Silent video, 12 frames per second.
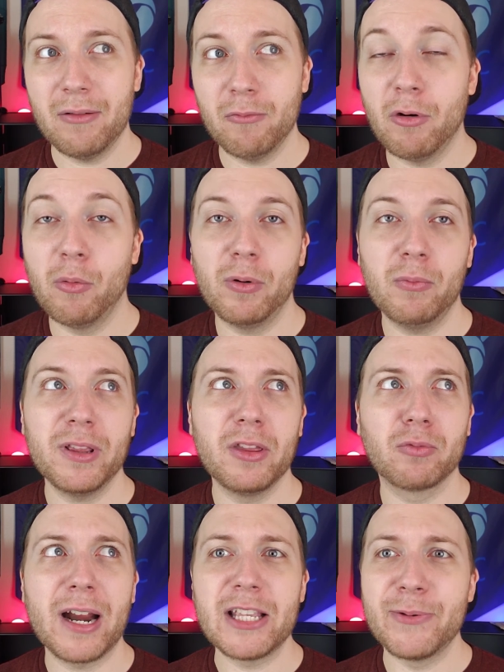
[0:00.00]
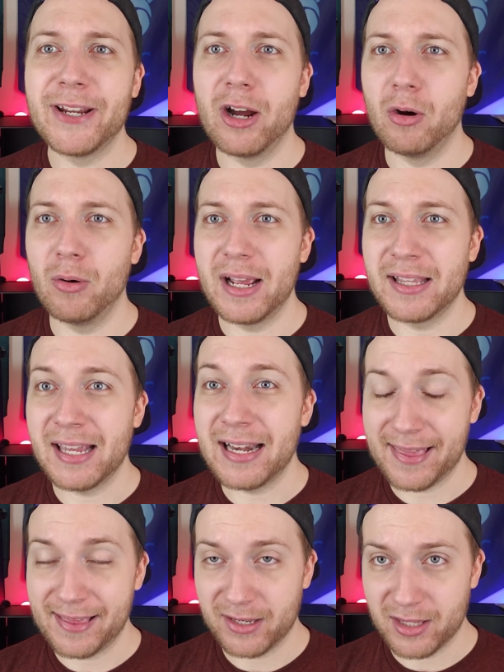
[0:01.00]
Well, with the raids, we know it's
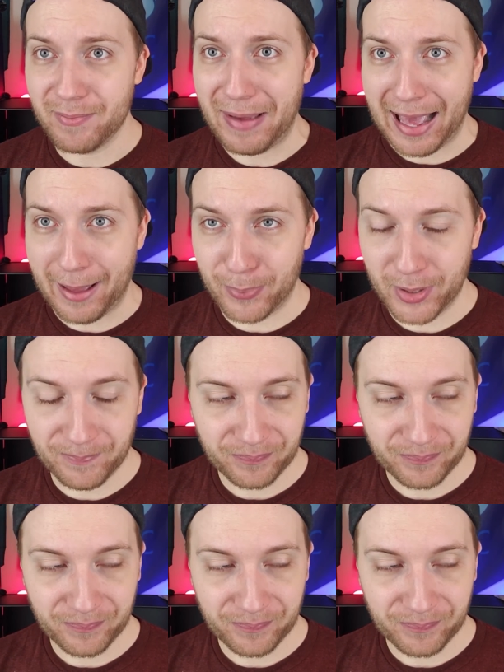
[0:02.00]
anything that's on the map.